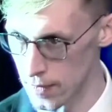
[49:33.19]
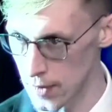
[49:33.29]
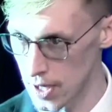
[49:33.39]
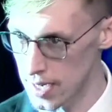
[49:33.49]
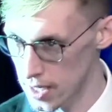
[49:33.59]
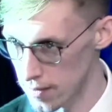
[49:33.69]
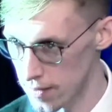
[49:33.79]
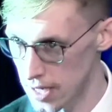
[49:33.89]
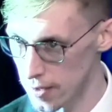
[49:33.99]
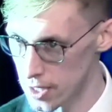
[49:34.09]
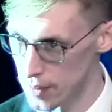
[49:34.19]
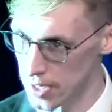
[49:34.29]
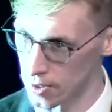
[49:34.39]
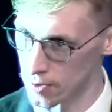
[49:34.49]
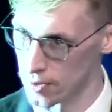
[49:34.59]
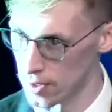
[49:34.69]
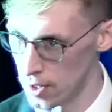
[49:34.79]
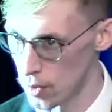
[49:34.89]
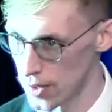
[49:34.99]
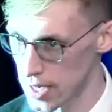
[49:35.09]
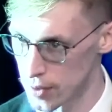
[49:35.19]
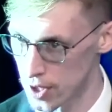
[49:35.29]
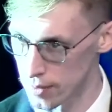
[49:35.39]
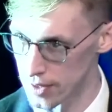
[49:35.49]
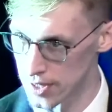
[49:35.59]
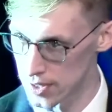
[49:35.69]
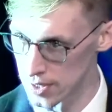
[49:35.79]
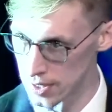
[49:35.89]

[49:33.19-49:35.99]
And that can vary depending on what their problem is.